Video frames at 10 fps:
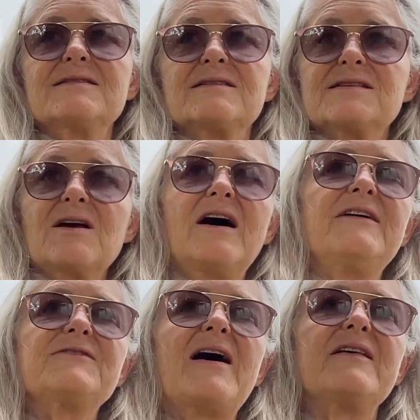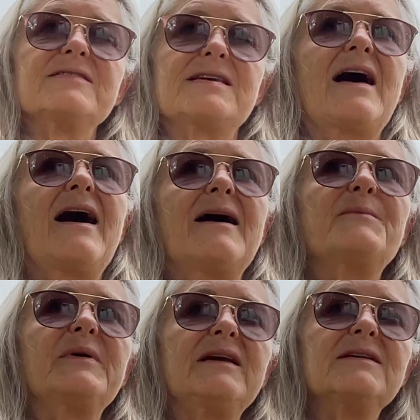the Sky Father's
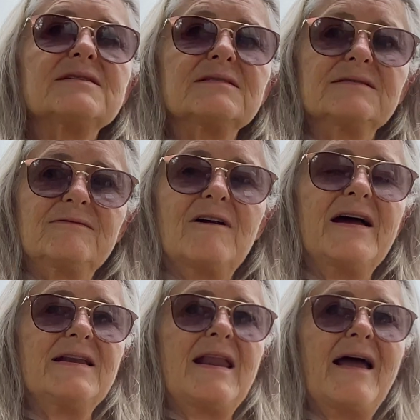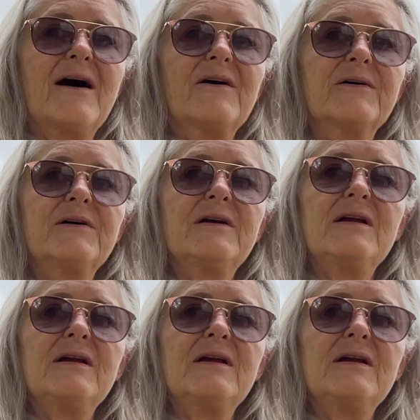heartbeat right now.